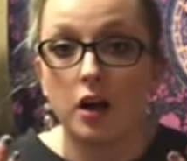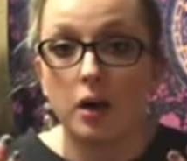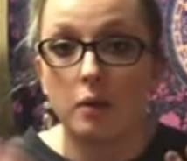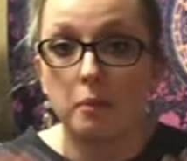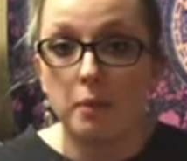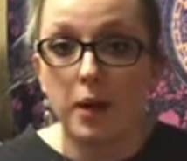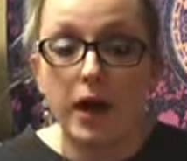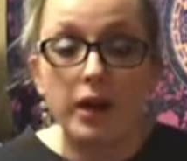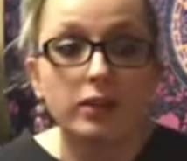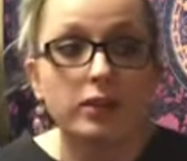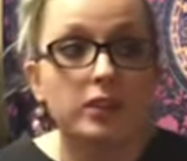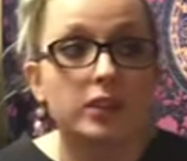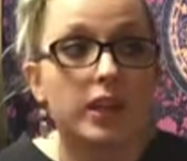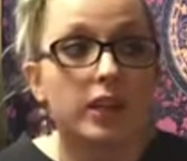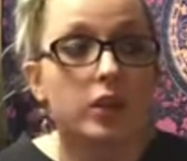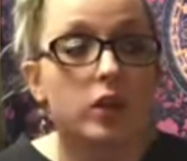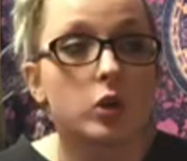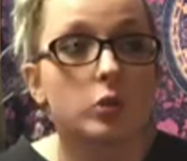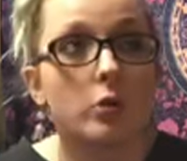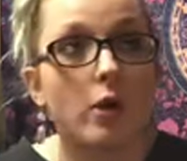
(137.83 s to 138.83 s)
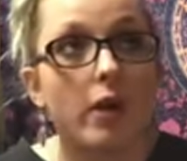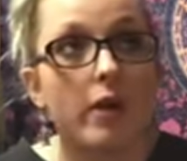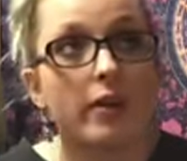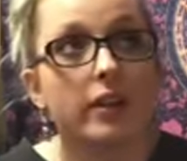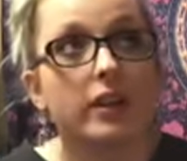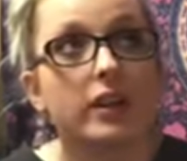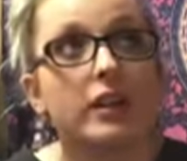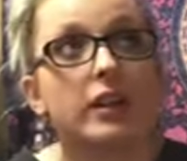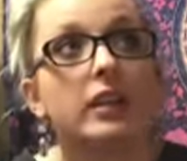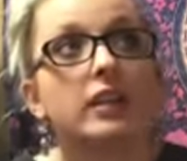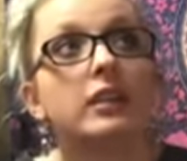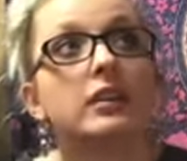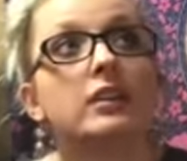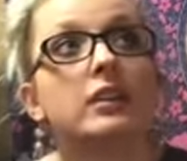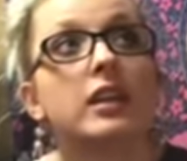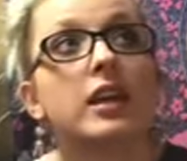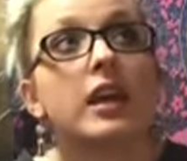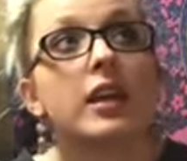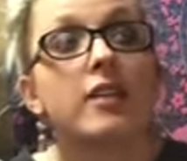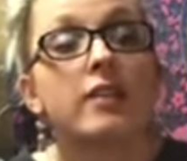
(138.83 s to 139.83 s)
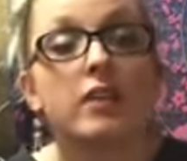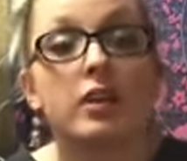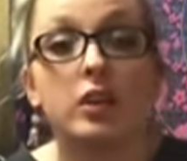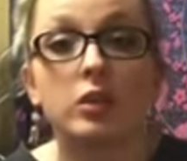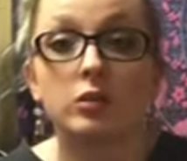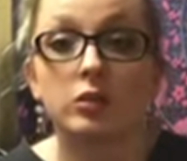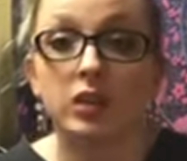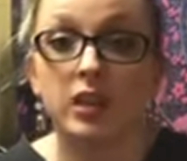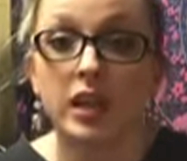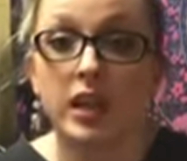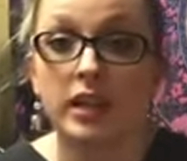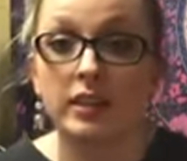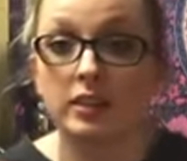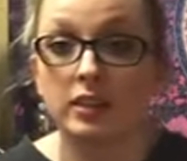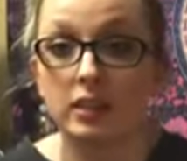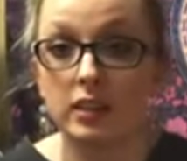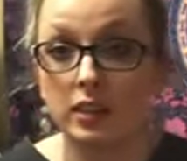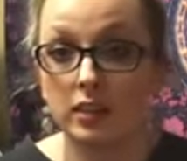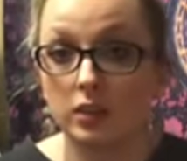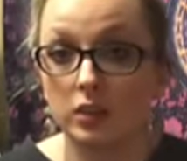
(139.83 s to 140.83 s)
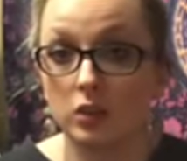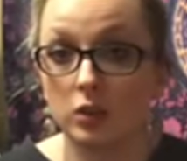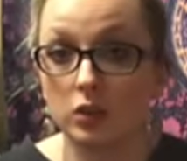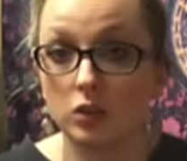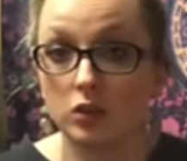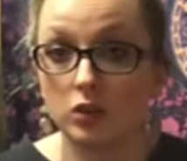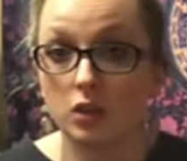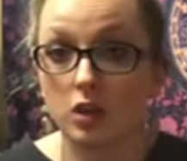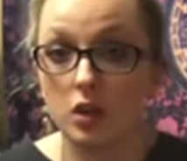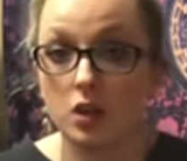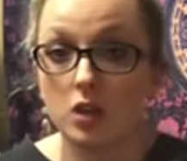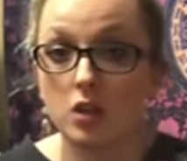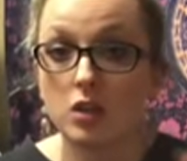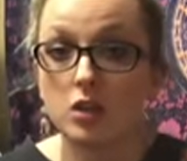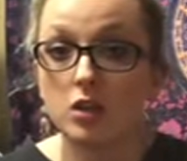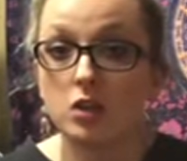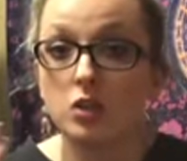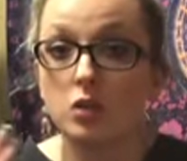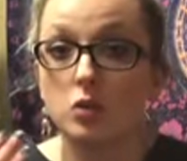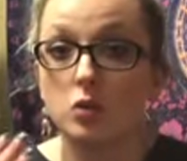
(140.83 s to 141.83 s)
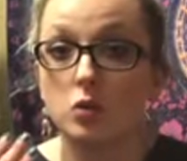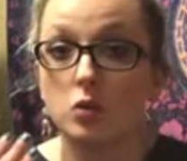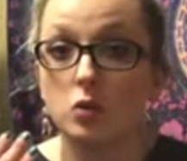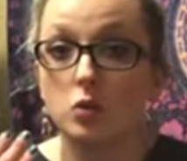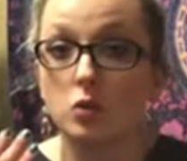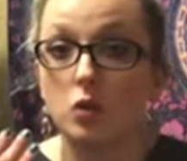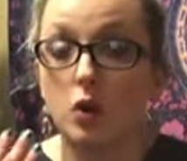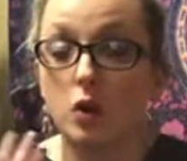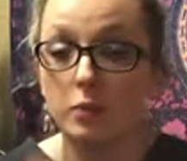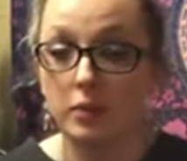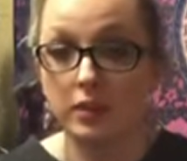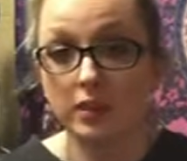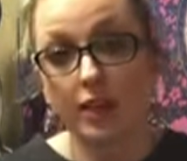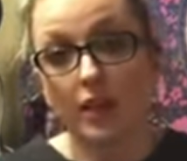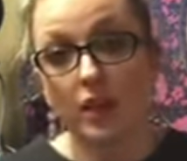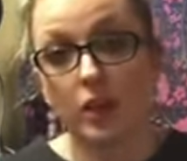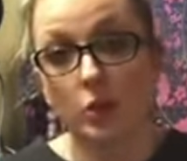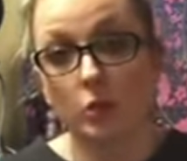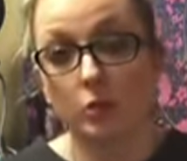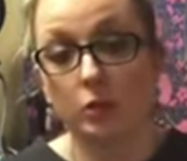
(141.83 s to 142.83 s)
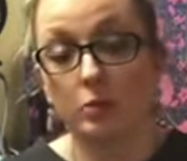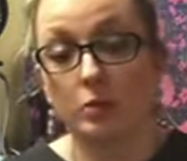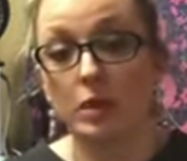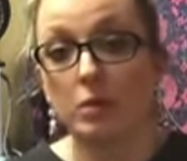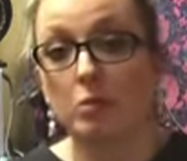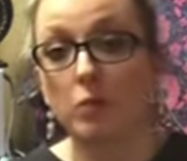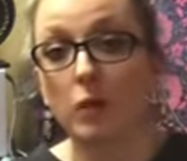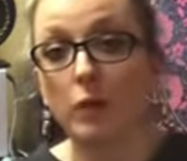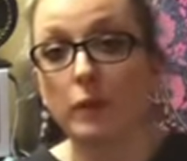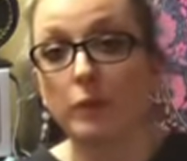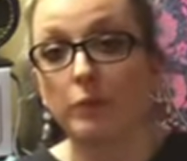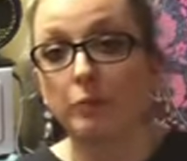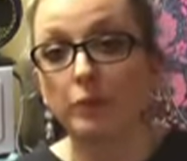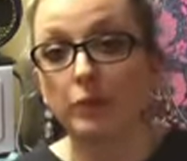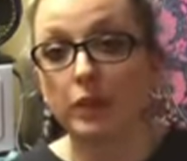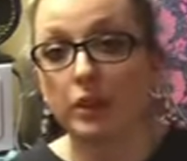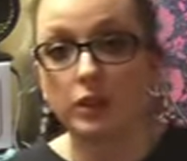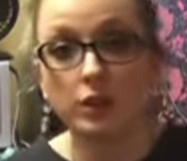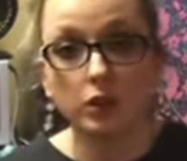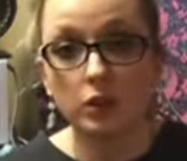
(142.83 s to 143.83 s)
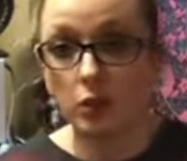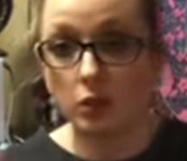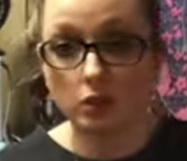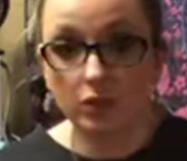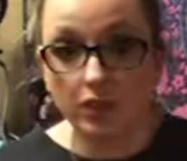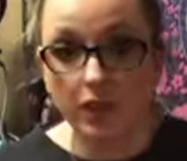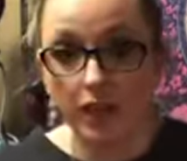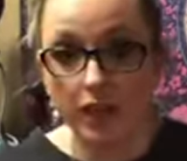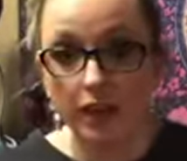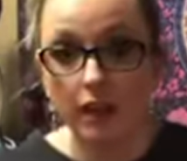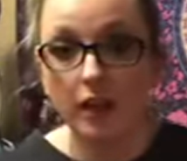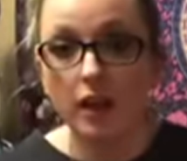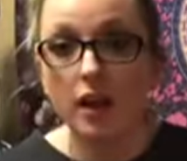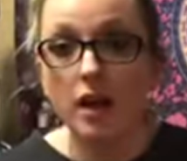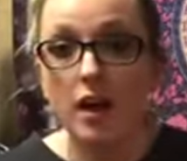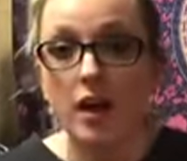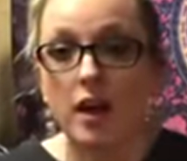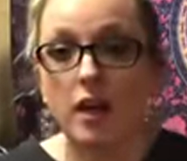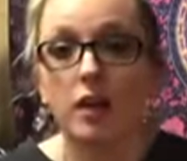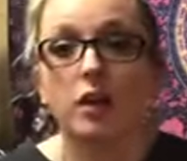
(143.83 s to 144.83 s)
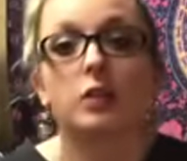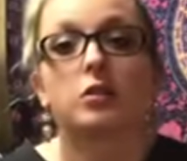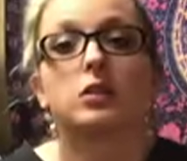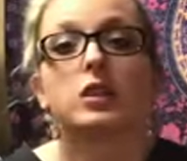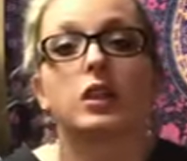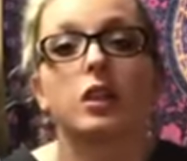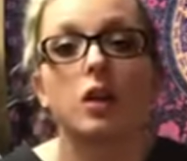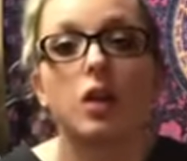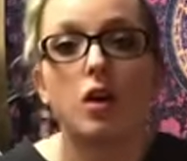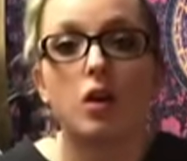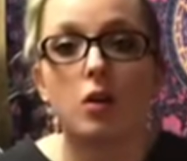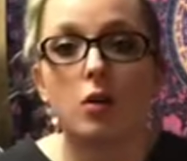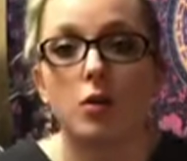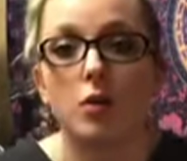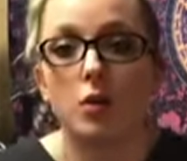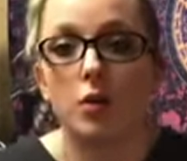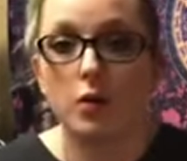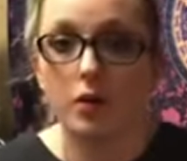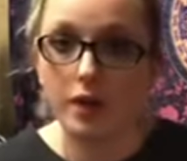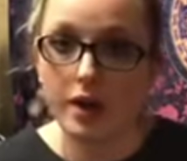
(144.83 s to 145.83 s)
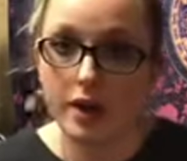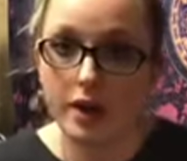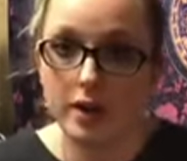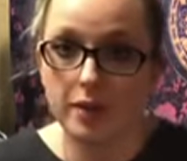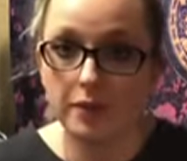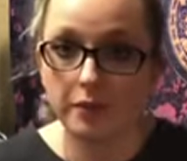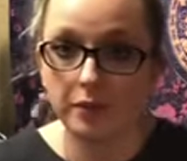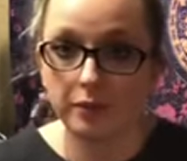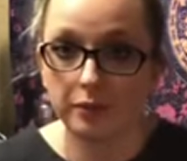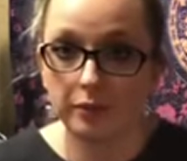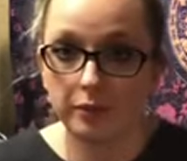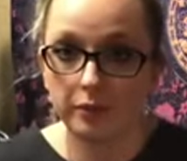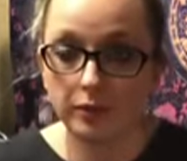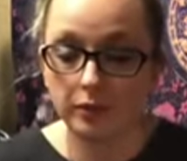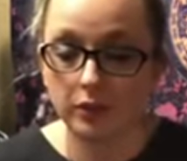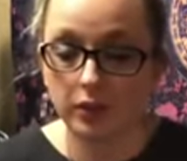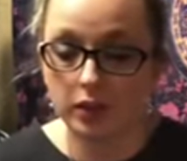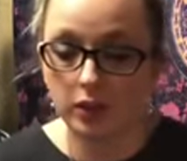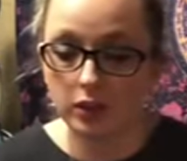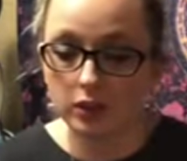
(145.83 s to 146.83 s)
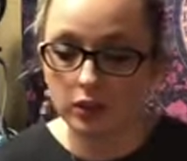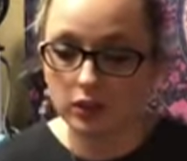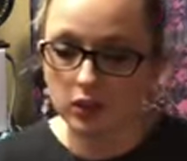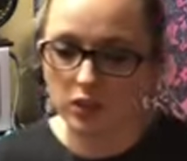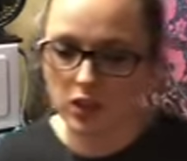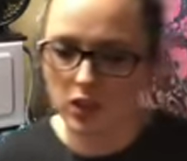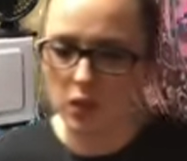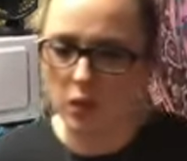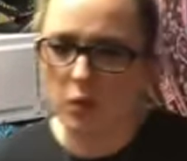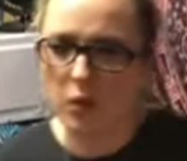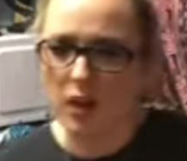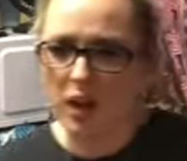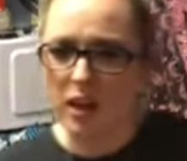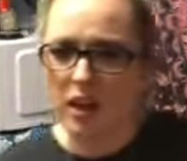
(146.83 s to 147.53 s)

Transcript: about sexualities, and they use it as an insult to homosexual people, so don't say it. And I was like, oh, okay. So